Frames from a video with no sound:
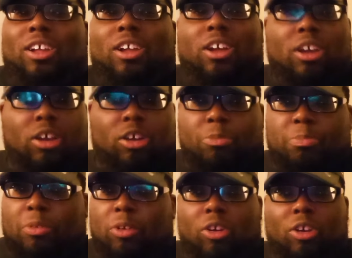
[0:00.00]
Oh
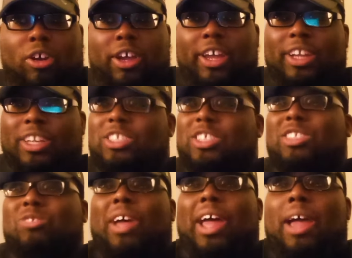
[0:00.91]
boy, this
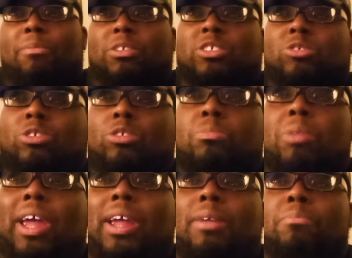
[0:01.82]
is what happens when you
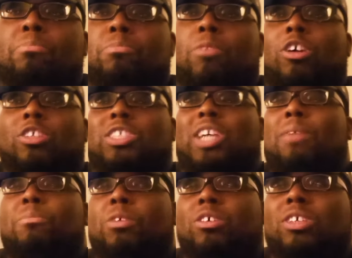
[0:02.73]
pay
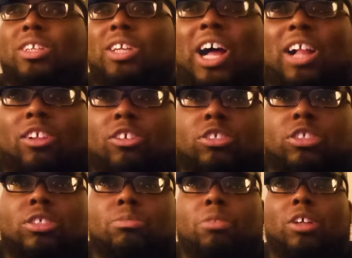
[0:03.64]
multi million
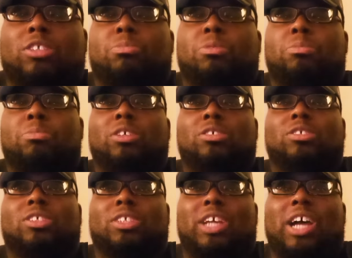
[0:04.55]
dollars, multiple
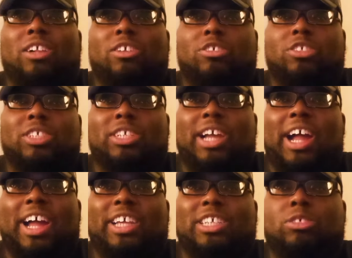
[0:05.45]
millions of dollars to
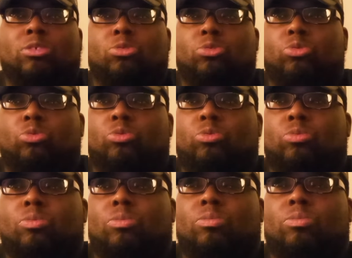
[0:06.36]
guys who
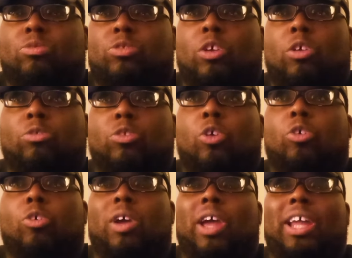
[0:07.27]
don't
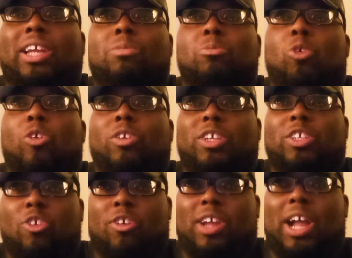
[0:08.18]
know any more
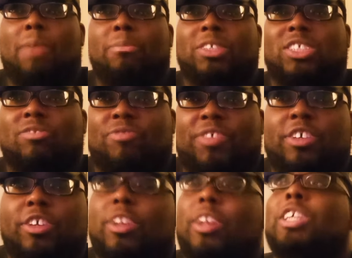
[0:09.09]
than your common
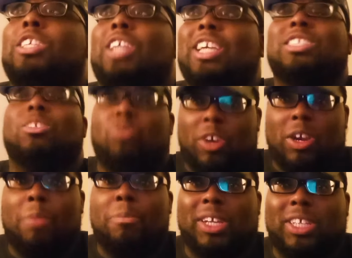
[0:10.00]
civilian. And that's a
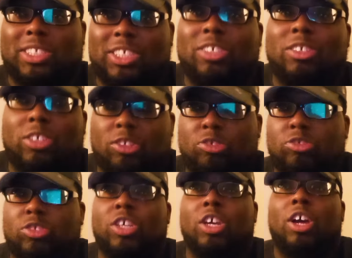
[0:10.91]
word I'm going to continue to
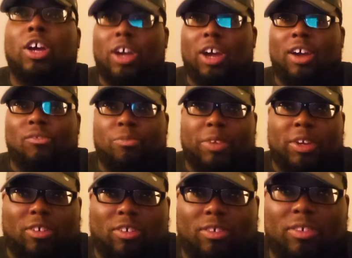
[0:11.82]
use uh, from
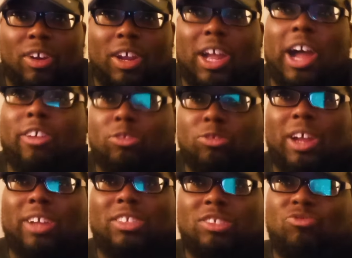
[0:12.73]
here on out
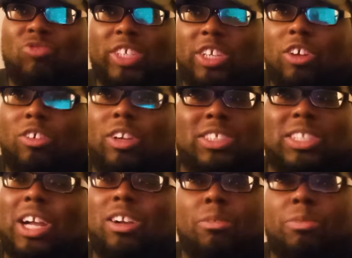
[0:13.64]
throughout this video.
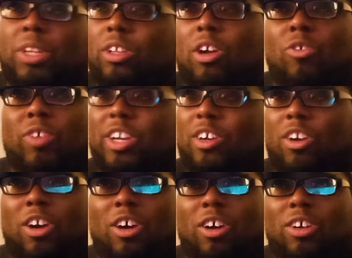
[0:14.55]
It's not going to be a long one at
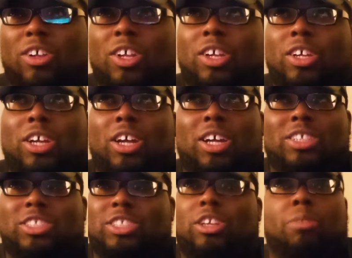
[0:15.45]
all. Uh,
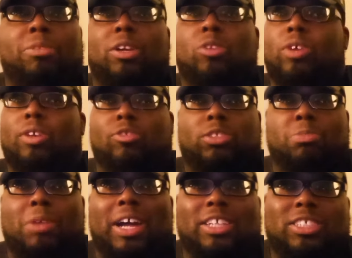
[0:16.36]
this is going to be a quick
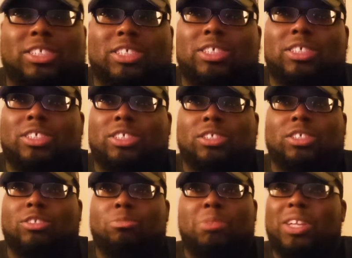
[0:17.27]
response to some
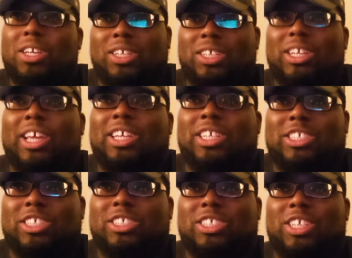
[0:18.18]
stupidity that he
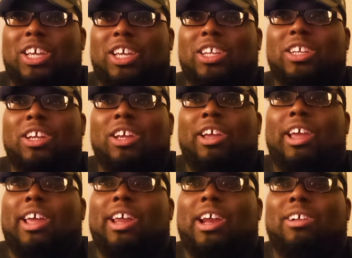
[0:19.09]
just said.
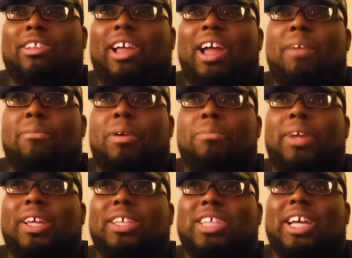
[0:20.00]
And I'm glad my
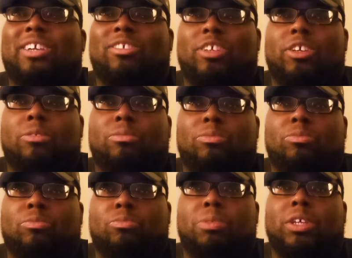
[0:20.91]
man's after him
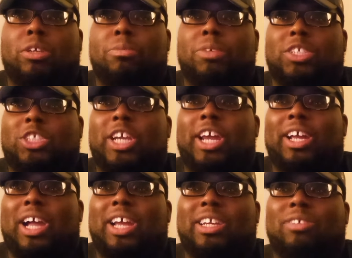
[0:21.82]
put him in
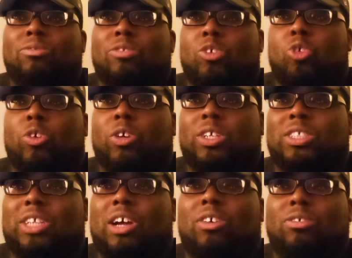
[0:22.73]
check. I didn't record it
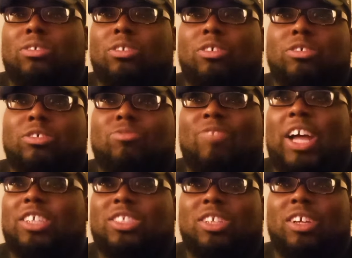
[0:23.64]
because I don't know his
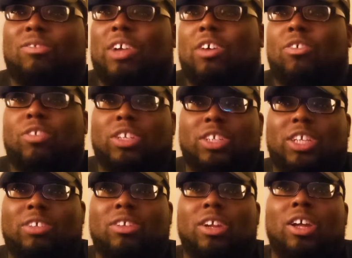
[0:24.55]
spot stuff. I don't want to
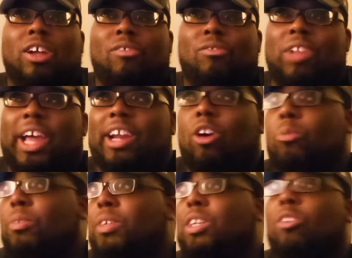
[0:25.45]
get flagged. I
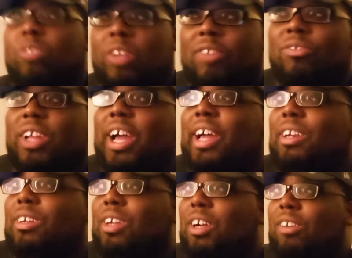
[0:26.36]
hope it don't get
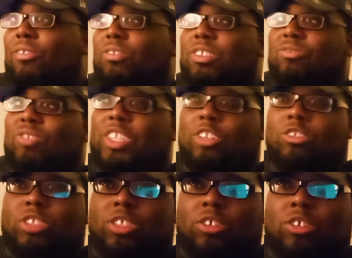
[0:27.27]
flagged uh, for this
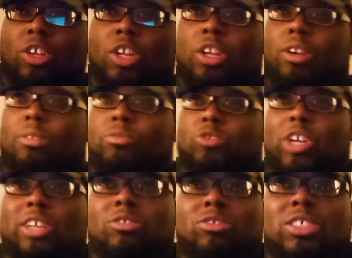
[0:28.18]
video. So I'm
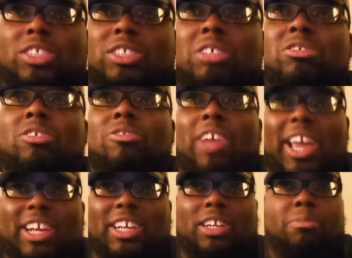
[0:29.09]
trying to do some extensive
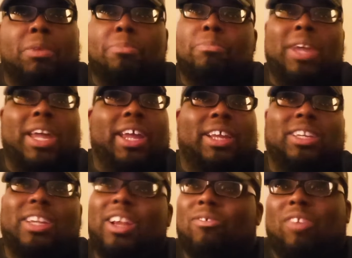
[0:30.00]
editing. But
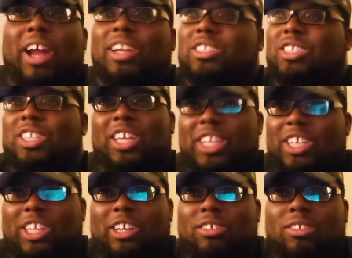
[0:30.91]
man, Nick Wright is an
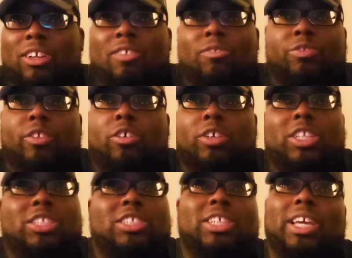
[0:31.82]
idiot. no,
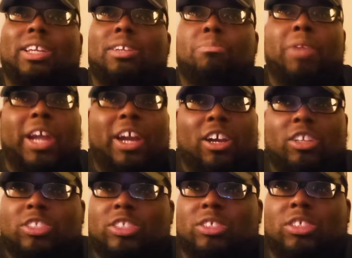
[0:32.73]
he said the
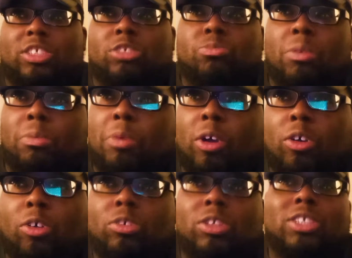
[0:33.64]
Bears, Super
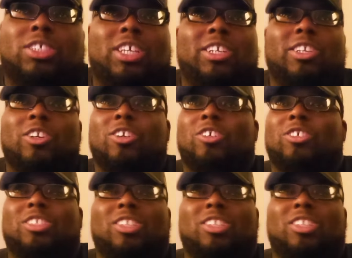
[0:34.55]
Bowl contender